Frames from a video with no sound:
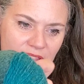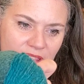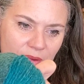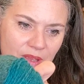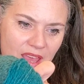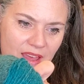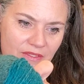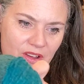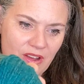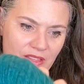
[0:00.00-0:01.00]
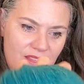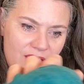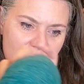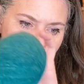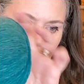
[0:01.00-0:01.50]
that we have on
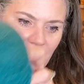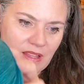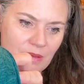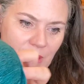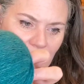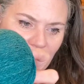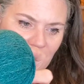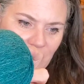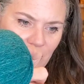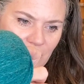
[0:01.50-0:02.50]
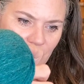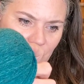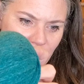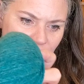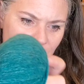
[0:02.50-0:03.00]
this ball. And maybe if I turn it
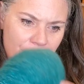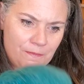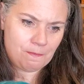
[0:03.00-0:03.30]
over